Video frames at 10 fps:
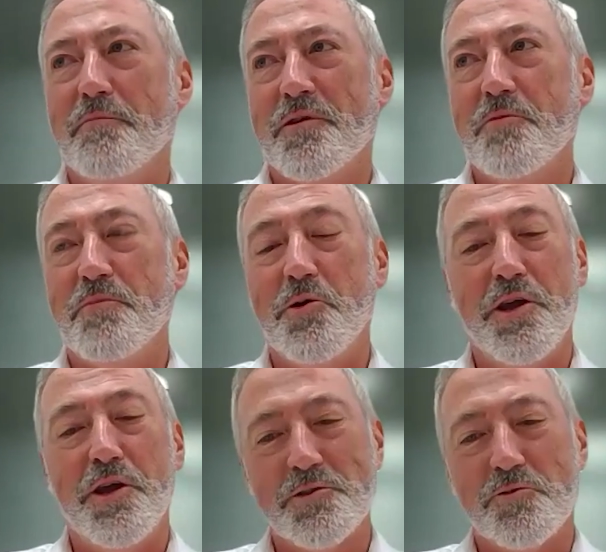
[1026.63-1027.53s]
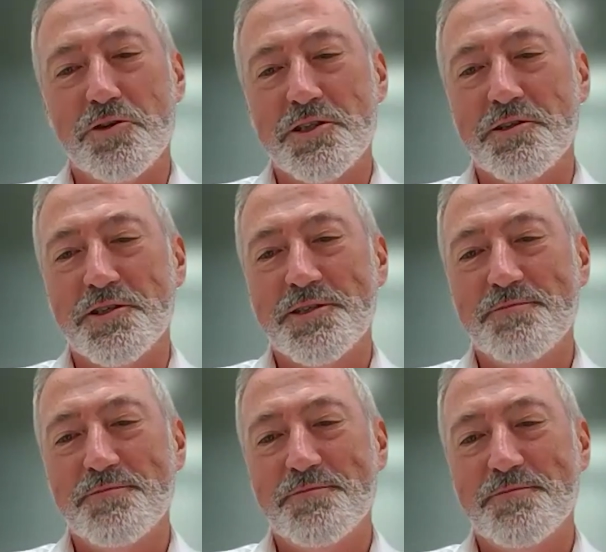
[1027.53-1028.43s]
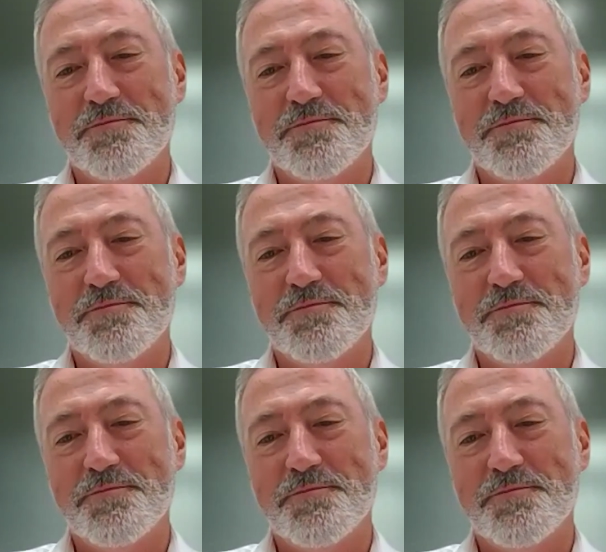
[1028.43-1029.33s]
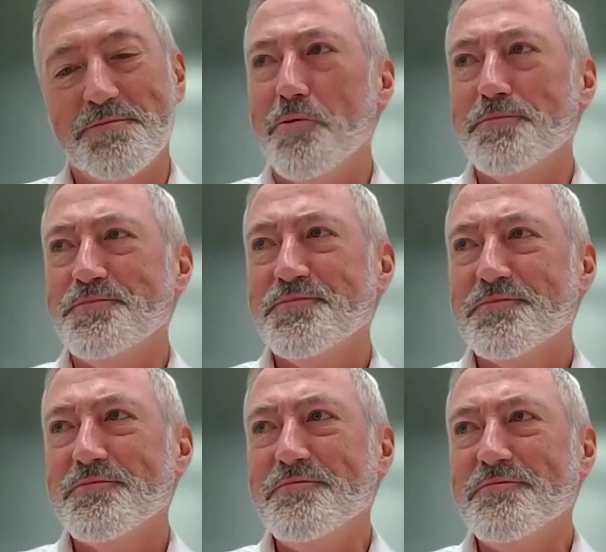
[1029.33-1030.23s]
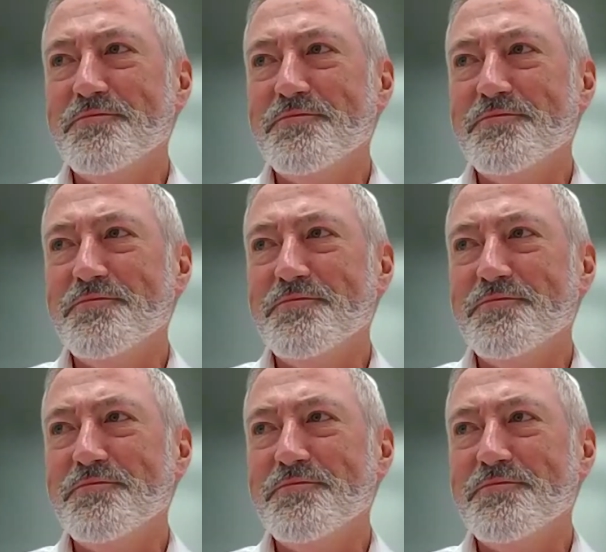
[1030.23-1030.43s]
computing resources. So